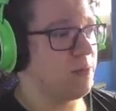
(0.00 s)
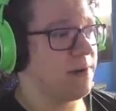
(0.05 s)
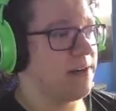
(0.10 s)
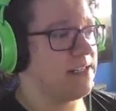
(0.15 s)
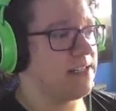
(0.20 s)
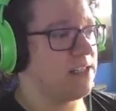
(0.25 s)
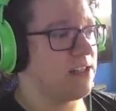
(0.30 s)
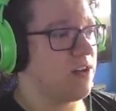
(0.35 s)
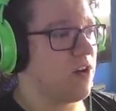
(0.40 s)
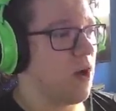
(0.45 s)

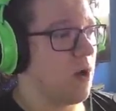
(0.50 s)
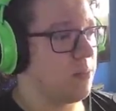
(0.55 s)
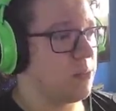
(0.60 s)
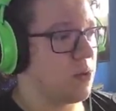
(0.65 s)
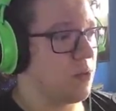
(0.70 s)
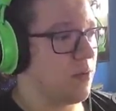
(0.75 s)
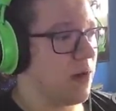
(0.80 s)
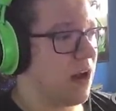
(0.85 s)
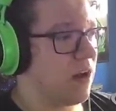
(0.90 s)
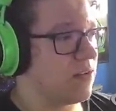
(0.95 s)
easy to go up
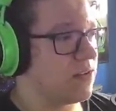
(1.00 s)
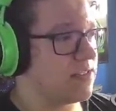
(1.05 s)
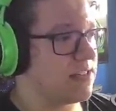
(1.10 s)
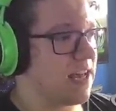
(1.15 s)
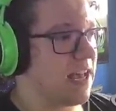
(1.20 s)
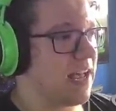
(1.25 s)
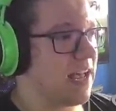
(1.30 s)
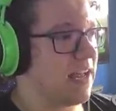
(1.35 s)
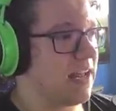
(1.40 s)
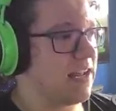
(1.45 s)
the rounds,
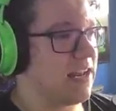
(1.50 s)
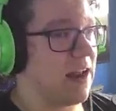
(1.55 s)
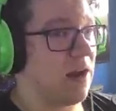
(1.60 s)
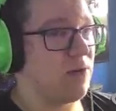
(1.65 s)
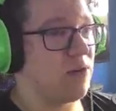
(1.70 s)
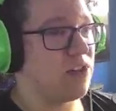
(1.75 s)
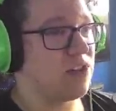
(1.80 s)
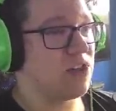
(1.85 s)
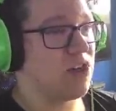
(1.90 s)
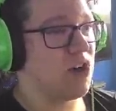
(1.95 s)
and now
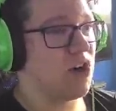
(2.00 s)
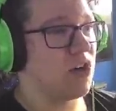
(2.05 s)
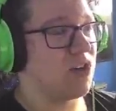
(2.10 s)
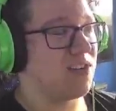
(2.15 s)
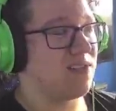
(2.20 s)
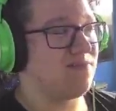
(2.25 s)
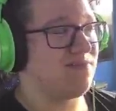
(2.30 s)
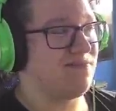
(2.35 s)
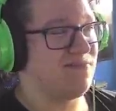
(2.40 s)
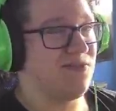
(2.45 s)
we're just gonna,
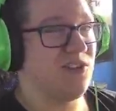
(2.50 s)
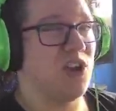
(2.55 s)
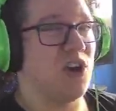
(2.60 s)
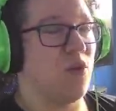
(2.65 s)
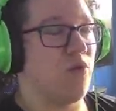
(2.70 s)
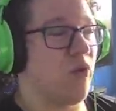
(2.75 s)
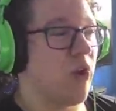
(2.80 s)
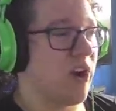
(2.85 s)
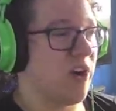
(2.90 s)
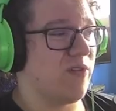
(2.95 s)
you know,
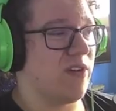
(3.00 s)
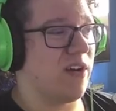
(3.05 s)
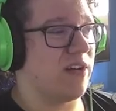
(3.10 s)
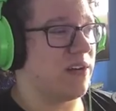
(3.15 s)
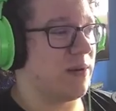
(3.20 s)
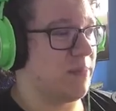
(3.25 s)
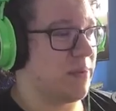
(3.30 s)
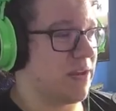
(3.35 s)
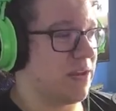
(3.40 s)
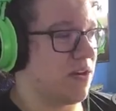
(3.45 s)
run
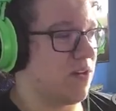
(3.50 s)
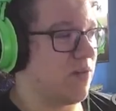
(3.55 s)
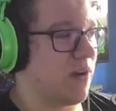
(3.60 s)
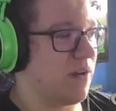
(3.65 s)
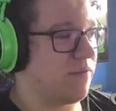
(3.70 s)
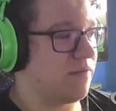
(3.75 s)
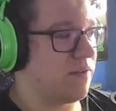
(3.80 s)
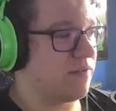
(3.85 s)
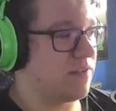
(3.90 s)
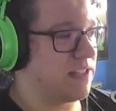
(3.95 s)
around a bit
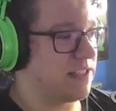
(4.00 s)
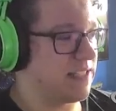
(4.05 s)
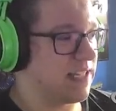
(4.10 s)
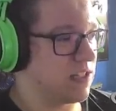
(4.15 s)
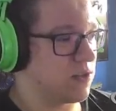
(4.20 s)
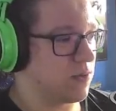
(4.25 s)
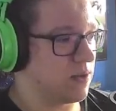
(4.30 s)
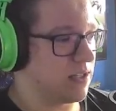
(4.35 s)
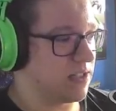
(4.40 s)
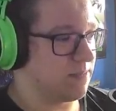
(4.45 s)
around
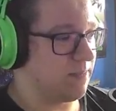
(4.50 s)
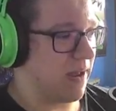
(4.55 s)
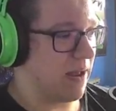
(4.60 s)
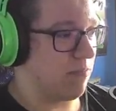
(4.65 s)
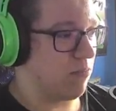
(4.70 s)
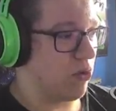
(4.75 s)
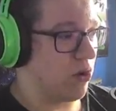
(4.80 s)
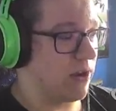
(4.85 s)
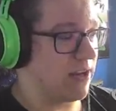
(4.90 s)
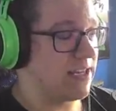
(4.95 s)
56 with this
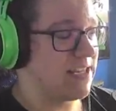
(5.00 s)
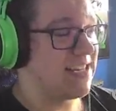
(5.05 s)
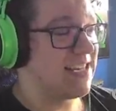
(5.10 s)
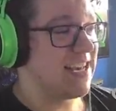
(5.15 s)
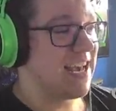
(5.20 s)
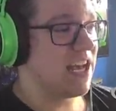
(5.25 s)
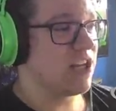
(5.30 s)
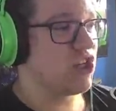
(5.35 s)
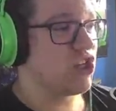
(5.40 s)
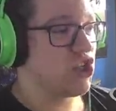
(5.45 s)
bad boy
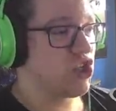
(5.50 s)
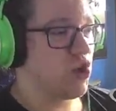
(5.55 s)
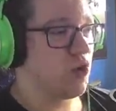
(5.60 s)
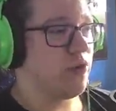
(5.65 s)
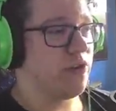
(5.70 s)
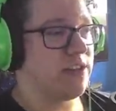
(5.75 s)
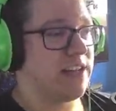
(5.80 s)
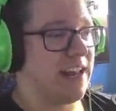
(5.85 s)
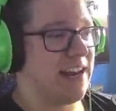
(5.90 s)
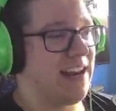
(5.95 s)
and just show
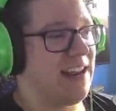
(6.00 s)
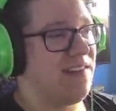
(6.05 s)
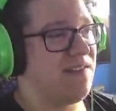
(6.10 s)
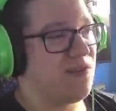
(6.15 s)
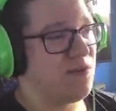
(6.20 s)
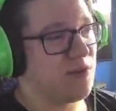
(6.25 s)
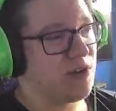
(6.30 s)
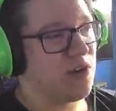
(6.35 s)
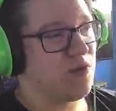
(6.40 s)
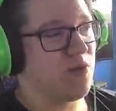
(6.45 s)
you that
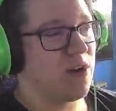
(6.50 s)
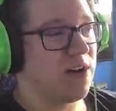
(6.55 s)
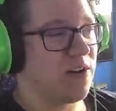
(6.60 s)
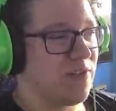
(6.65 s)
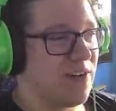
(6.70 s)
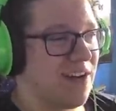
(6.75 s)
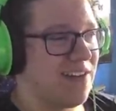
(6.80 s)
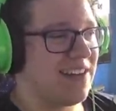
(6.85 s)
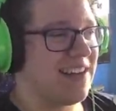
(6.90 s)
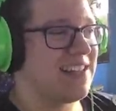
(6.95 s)
even when you run
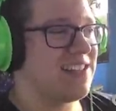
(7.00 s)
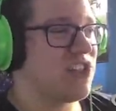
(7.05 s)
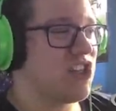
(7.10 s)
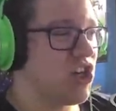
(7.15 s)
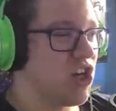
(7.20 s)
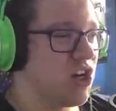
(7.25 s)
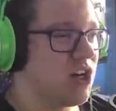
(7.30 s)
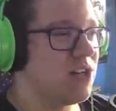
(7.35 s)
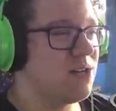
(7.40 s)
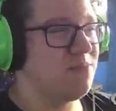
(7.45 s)
around, it's
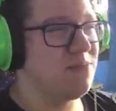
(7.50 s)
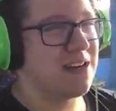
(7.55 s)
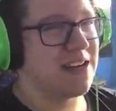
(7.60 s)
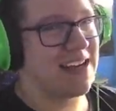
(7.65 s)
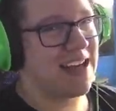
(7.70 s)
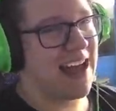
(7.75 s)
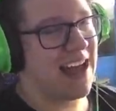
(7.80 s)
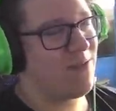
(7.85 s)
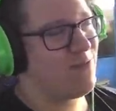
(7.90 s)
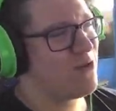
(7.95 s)
good,
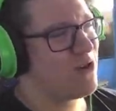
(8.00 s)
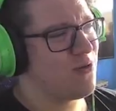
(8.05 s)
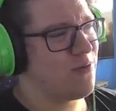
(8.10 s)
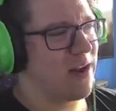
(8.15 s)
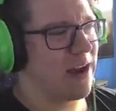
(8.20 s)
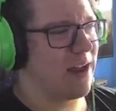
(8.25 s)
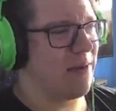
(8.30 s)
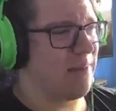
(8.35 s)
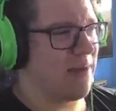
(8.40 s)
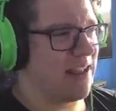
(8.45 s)
but I wouldn't
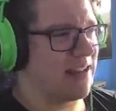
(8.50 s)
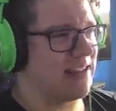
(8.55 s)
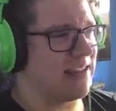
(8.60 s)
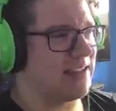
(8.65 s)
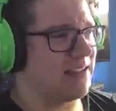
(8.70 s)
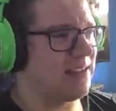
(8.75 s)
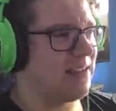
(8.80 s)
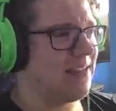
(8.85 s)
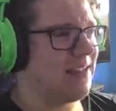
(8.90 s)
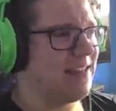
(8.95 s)
recommend
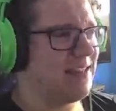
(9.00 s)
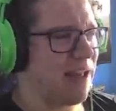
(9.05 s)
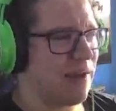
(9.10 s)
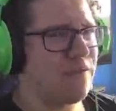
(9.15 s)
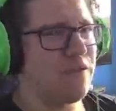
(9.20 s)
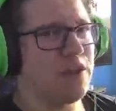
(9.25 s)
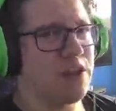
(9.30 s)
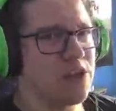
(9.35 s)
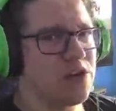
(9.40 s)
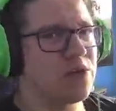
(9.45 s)
it.
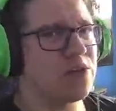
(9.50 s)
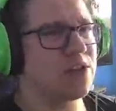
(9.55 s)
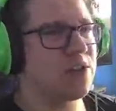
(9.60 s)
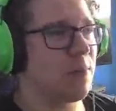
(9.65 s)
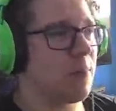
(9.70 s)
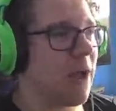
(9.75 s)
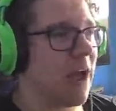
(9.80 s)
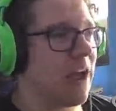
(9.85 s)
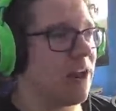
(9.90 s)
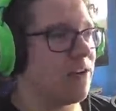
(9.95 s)
Definitely use
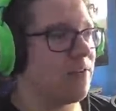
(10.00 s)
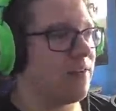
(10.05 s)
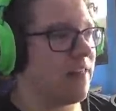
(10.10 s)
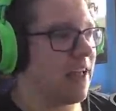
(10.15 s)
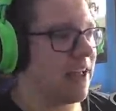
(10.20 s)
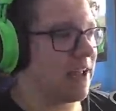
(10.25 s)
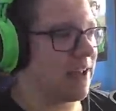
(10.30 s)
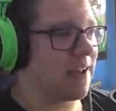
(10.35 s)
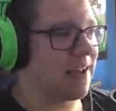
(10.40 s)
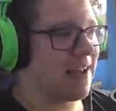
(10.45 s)
some kind of
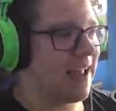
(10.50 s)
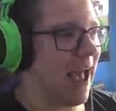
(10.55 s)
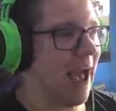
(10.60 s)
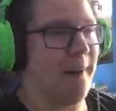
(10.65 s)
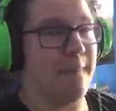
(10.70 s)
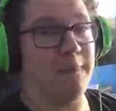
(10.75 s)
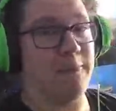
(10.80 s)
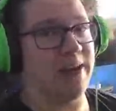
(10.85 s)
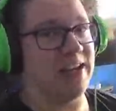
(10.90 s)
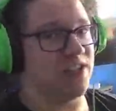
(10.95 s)
like
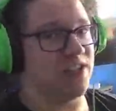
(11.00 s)
camping